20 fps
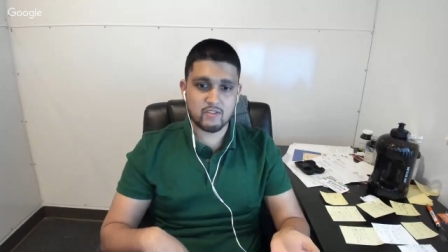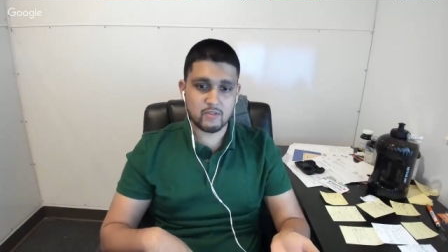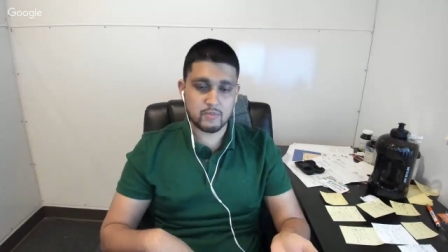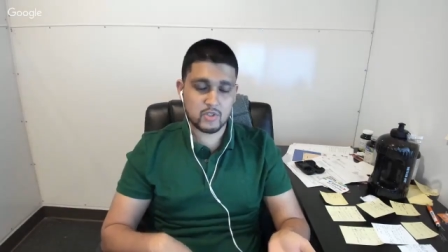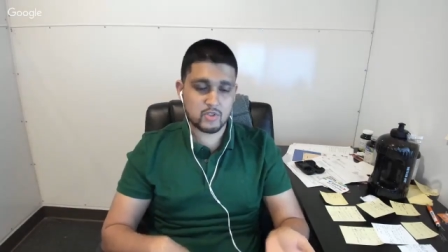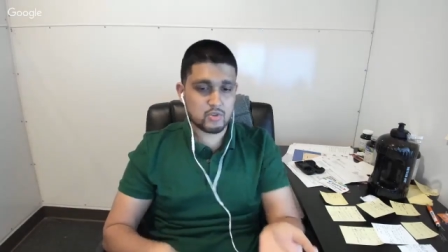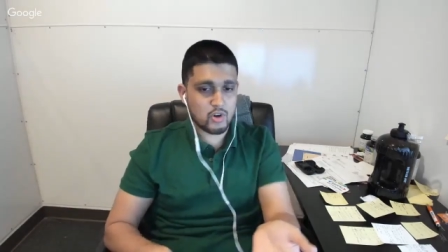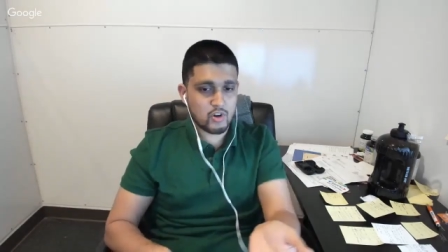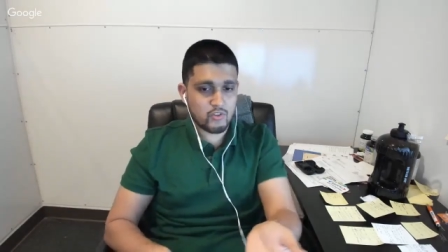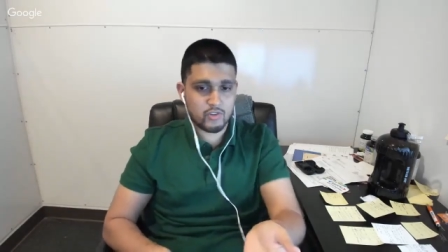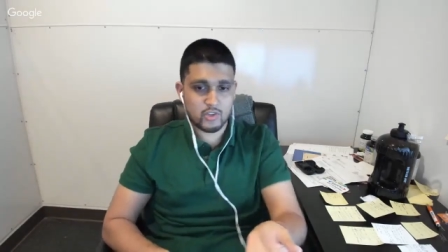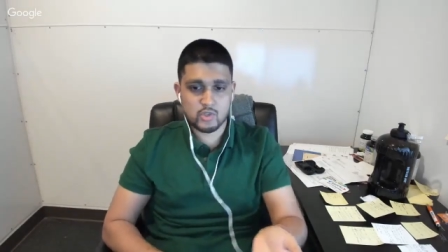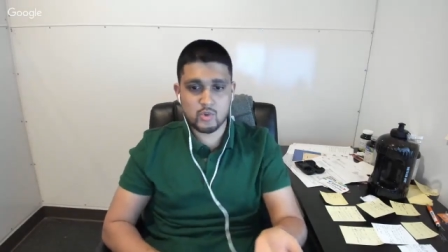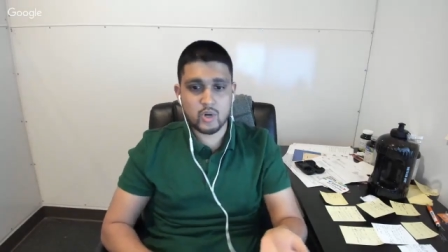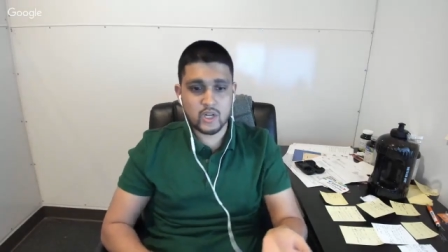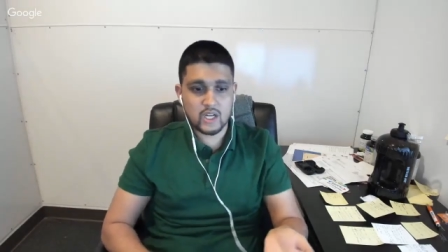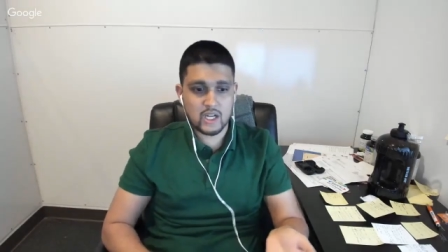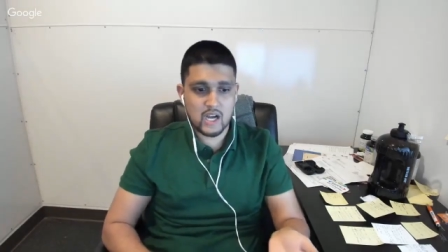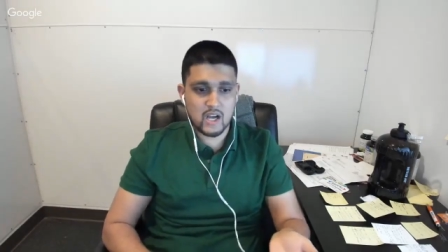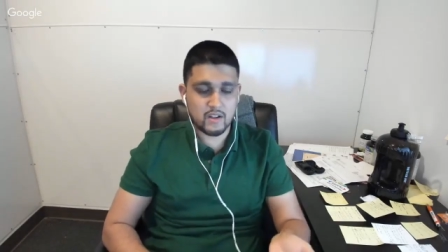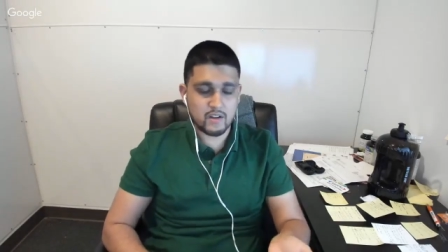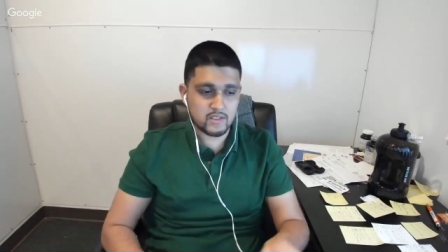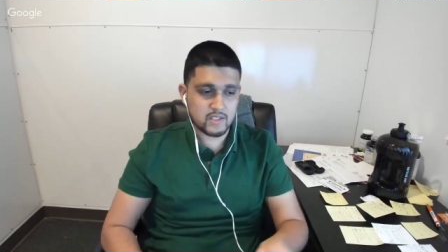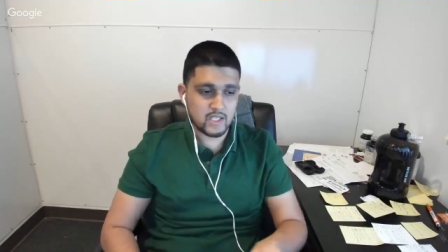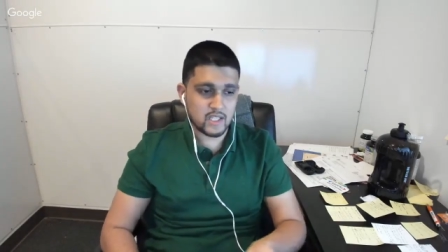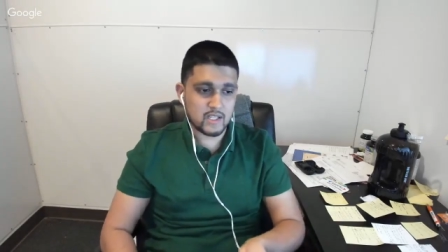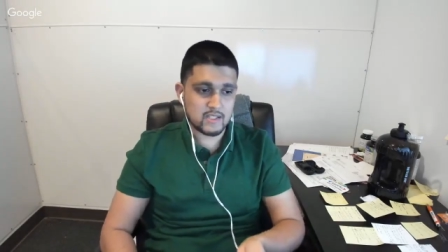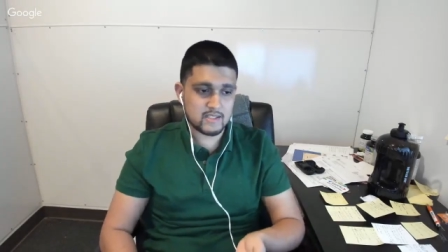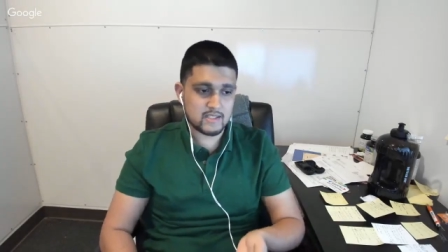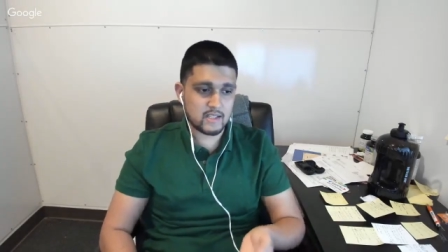from the store for twenty dollars
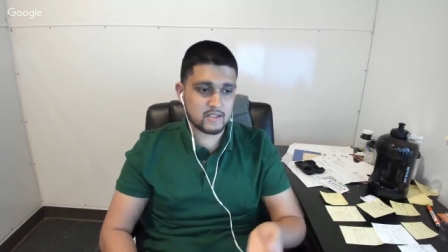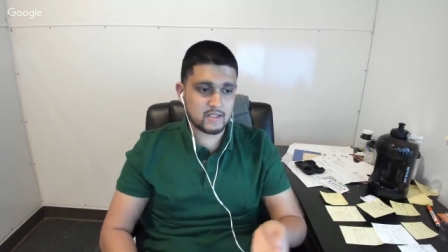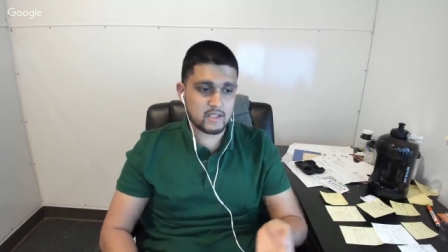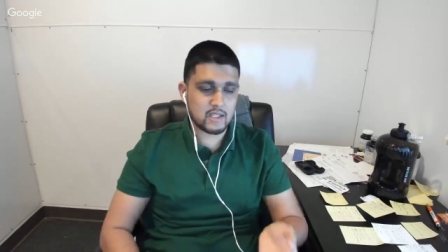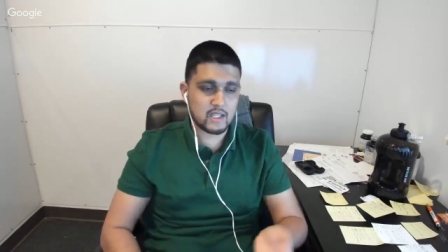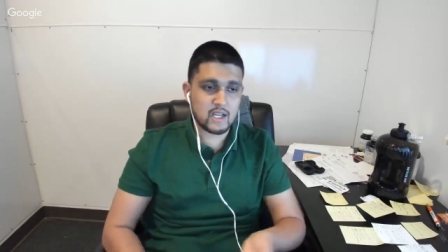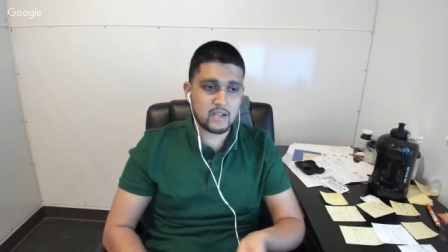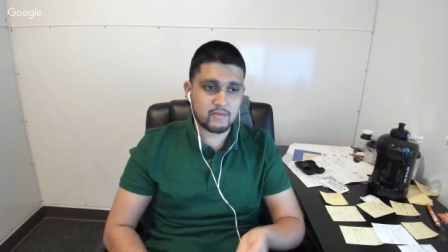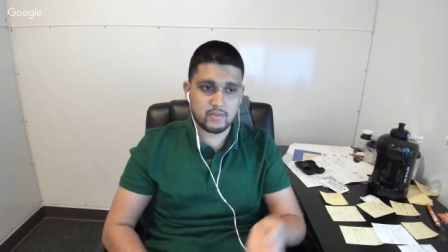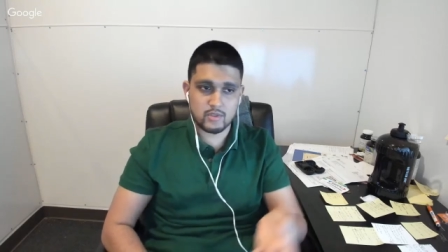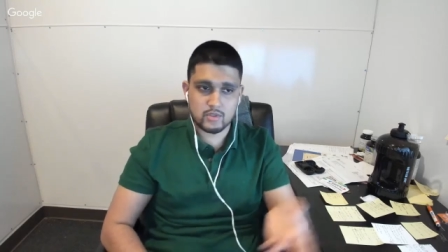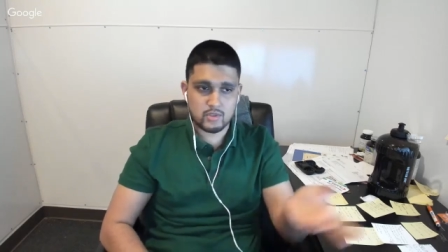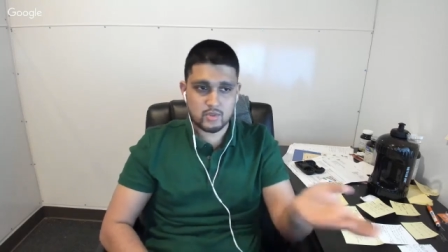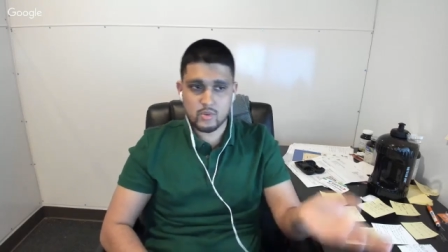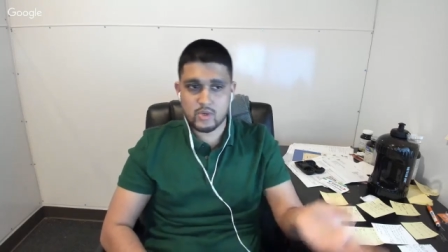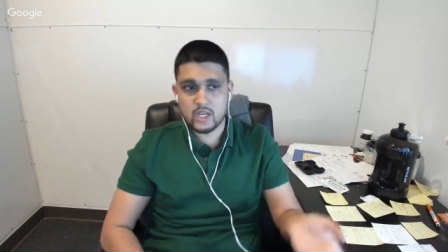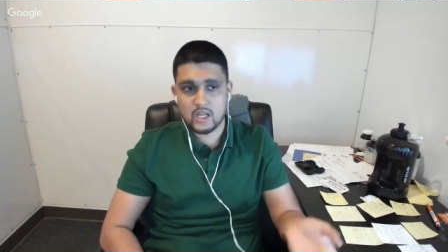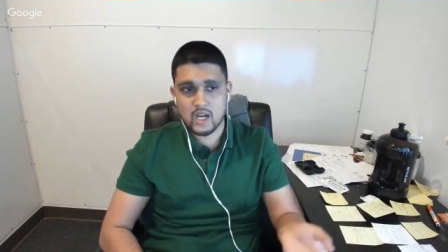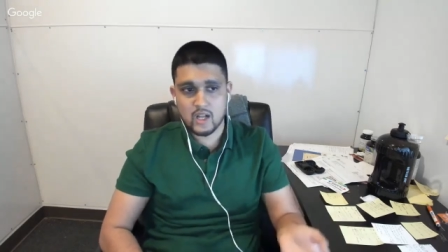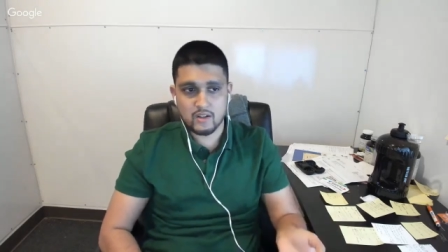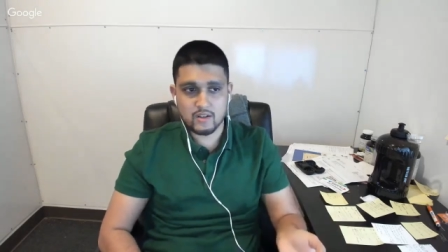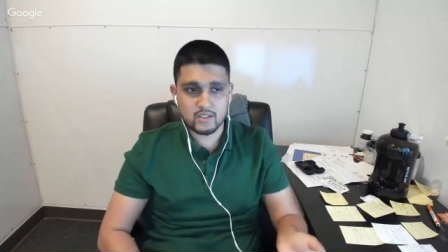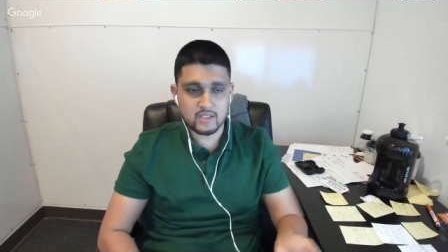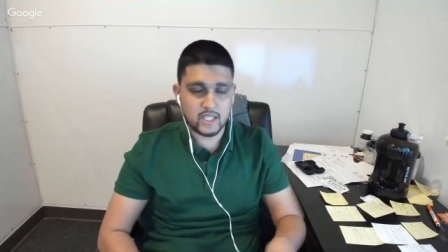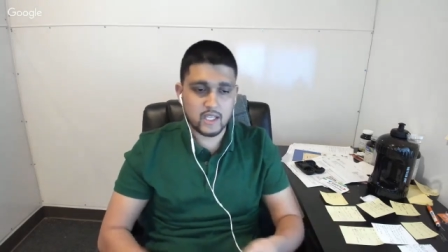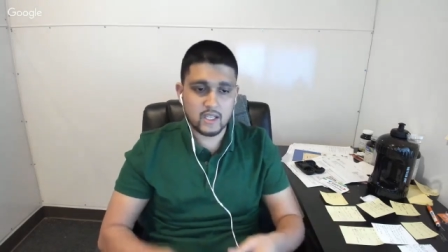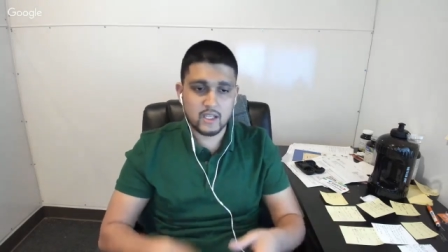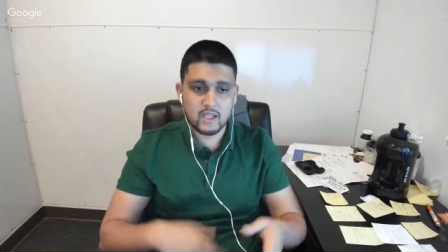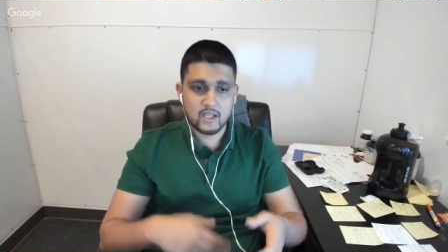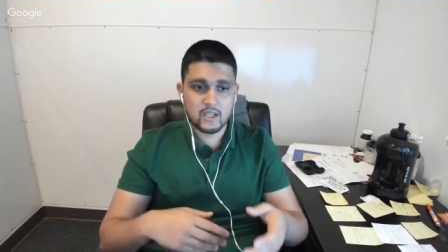and it sells online for twenty dollars,
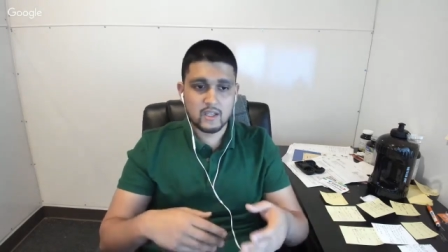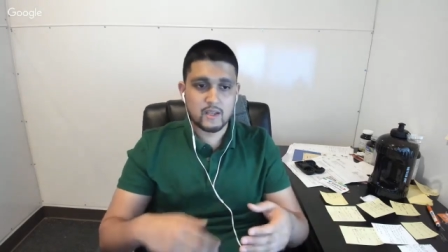like,